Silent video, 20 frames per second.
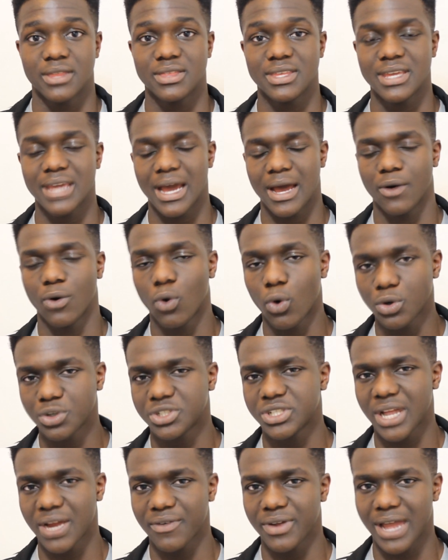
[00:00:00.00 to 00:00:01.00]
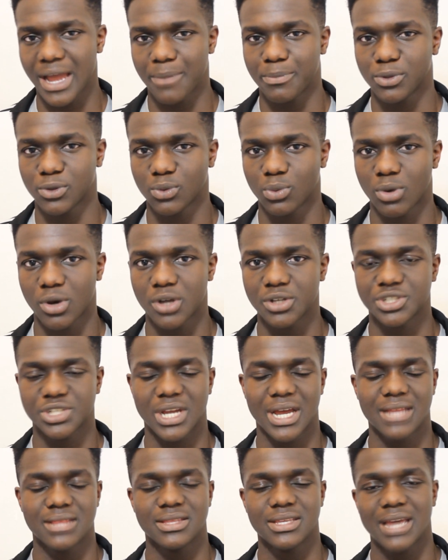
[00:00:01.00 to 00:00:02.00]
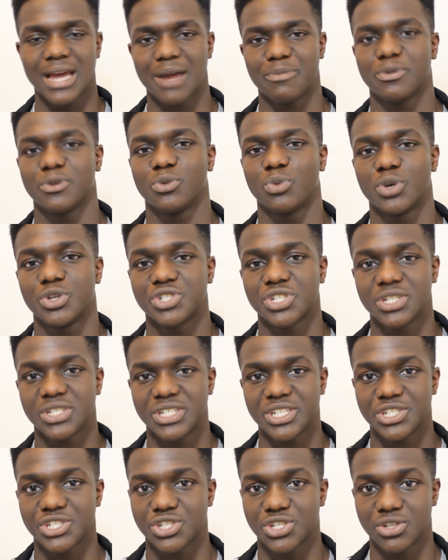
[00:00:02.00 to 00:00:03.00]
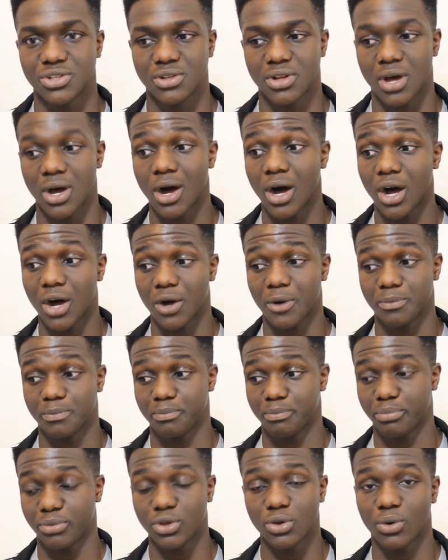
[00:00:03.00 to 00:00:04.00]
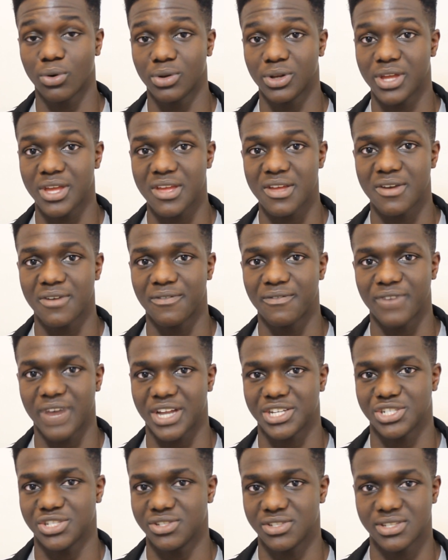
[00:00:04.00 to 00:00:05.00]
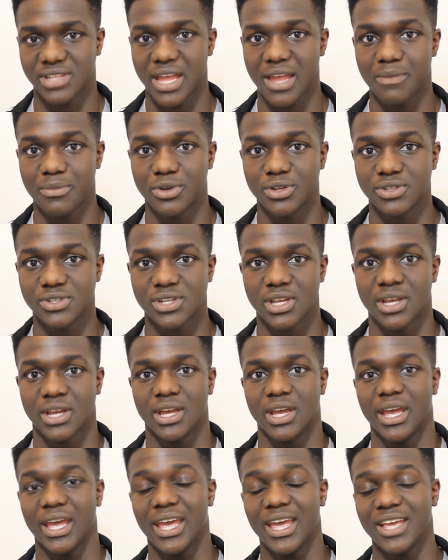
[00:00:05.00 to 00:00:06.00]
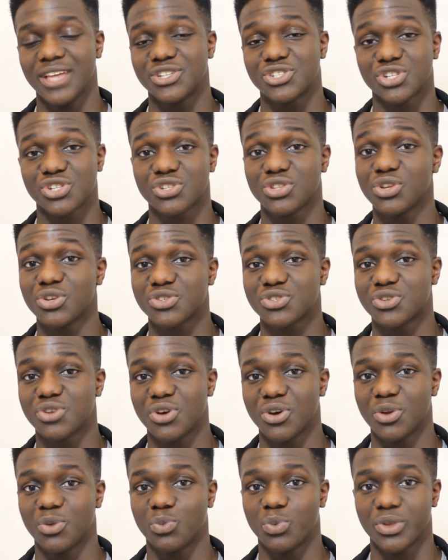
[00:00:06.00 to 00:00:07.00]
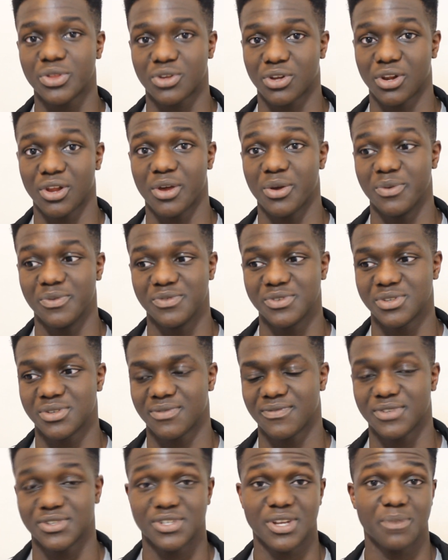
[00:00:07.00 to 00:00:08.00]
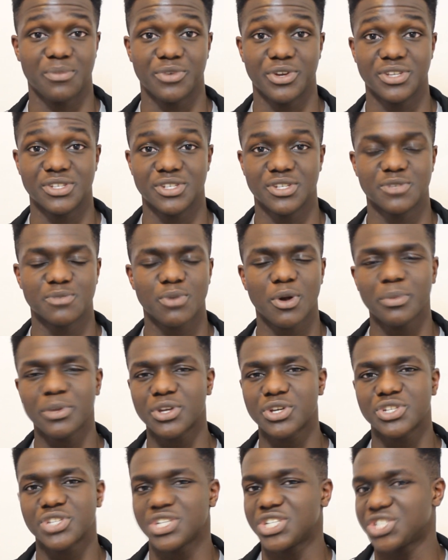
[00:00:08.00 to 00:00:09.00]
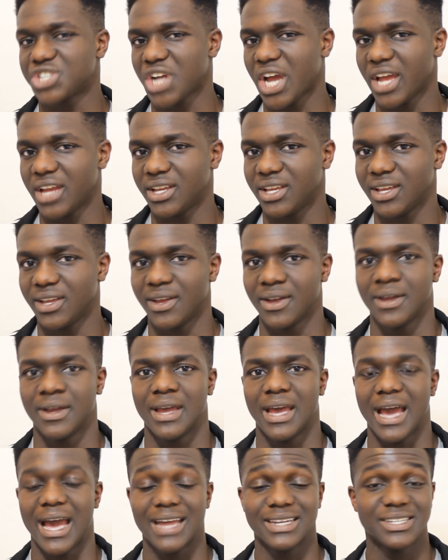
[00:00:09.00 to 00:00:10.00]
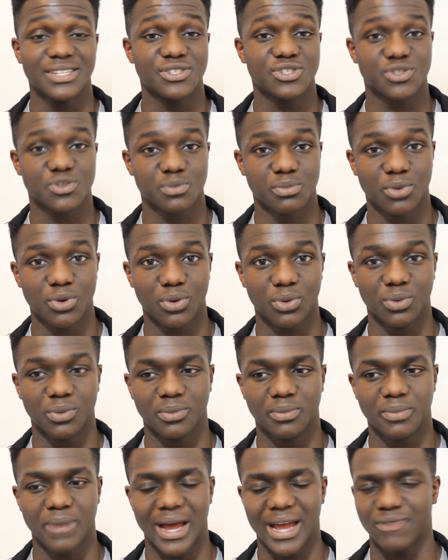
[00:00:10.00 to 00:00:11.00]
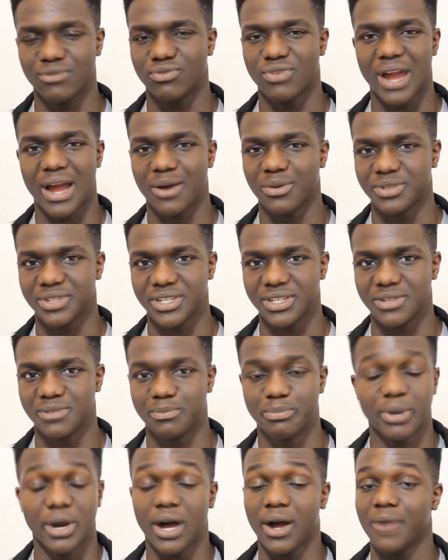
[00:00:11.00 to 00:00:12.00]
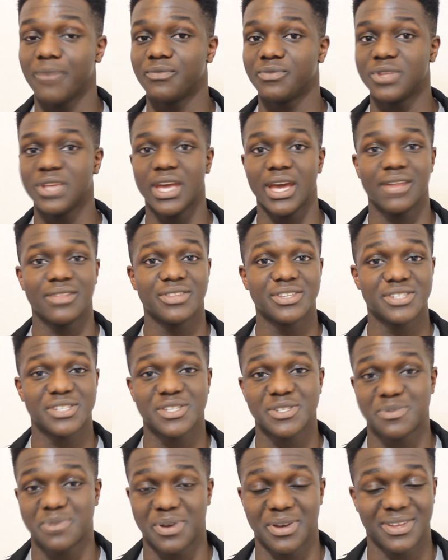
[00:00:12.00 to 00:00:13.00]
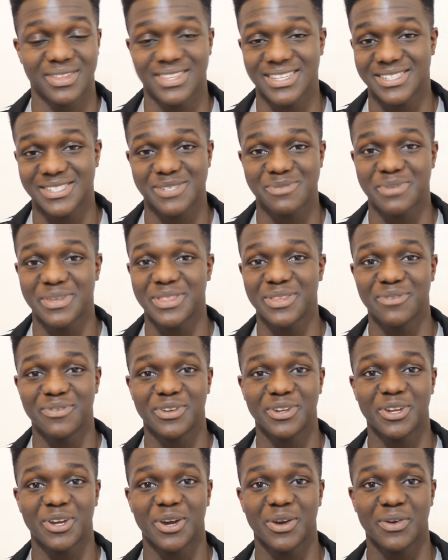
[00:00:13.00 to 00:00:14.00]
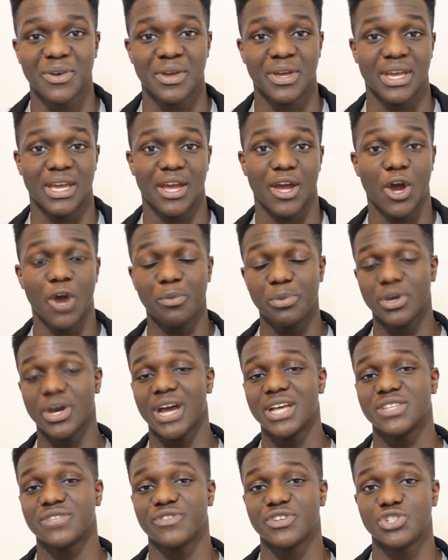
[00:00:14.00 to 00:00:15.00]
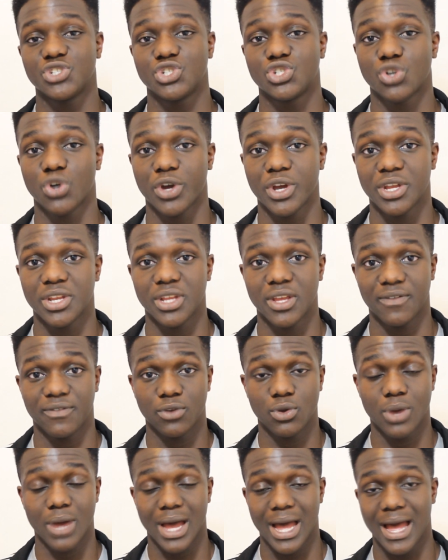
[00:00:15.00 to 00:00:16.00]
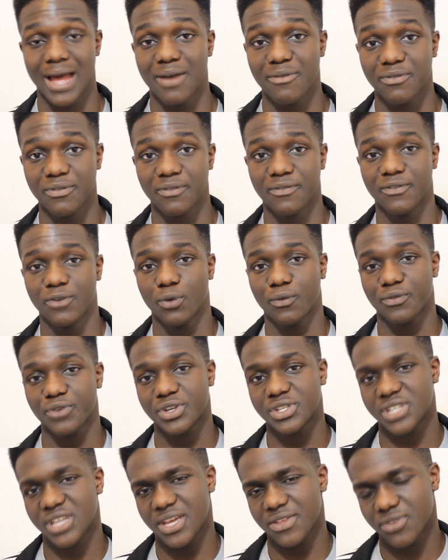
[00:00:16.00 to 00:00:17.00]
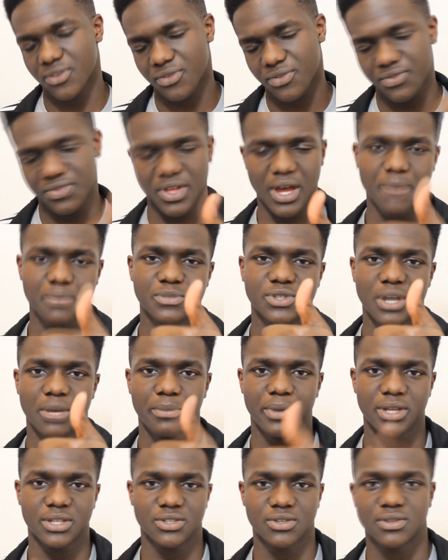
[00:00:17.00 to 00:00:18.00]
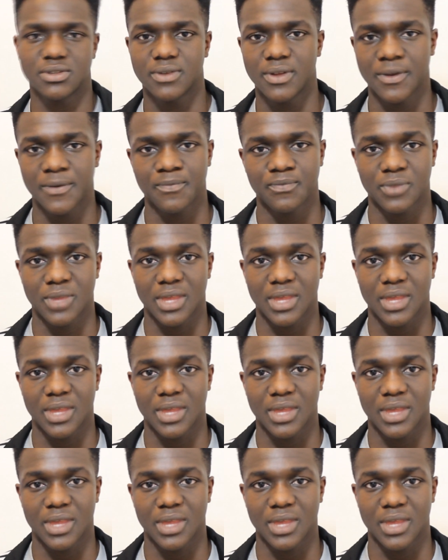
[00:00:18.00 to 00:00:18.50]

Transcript: The ordinary Apple Watch and the Apple Watch Edition are purely fashion statements. It just looks good with clothes for some reasons, probably because it's shiny and it's small and rounded. But yeah, this has been the video. Hope you guys have enjoyed. If you have, feel free to hit the thumbs up button.